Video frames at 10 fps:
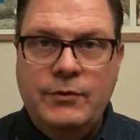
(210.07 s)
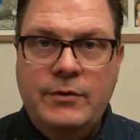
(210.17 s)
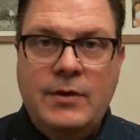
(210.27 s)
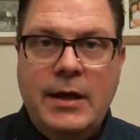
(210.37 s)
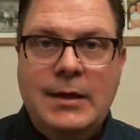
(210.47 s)
He's
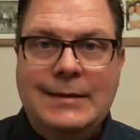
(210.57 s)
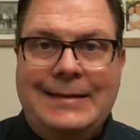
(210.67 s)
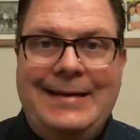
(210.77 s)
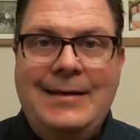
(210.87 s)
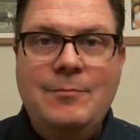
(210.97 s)
not going to
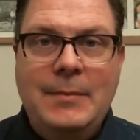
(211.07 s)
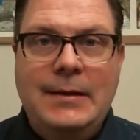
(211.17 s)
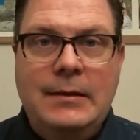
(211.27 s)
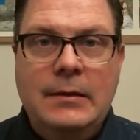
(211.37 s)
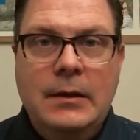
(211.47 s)
lead
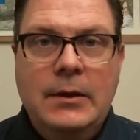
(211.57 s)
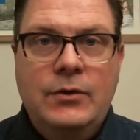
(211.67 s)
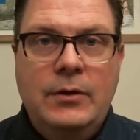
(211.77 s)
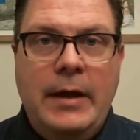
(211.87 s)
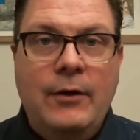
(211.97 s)
me
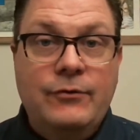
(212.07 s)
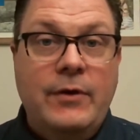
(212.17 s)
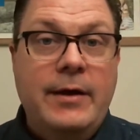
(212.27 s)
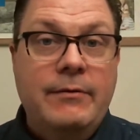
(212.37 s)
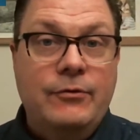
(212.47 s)

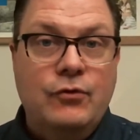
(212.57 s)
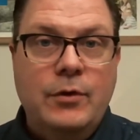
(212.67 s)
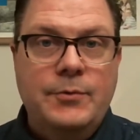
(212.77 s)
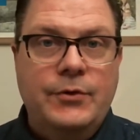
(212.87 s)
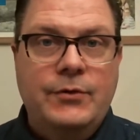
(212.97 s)
outside of the scriptures.